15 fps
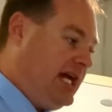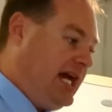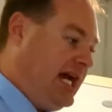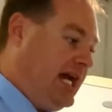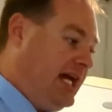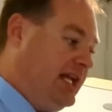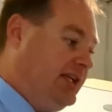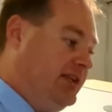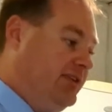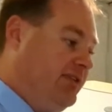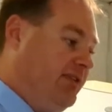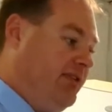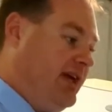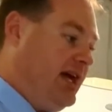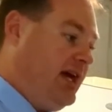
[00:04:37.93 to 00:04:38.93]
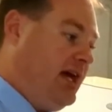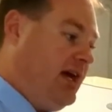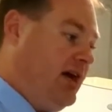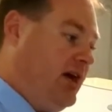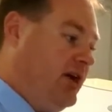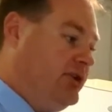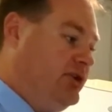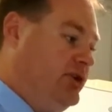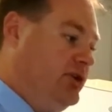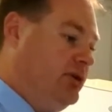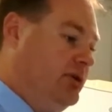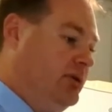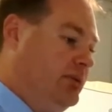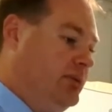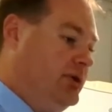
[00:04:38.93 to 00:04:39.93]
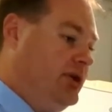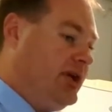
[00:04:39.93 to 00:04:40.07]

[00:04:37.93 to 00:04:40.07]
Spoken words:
and there are new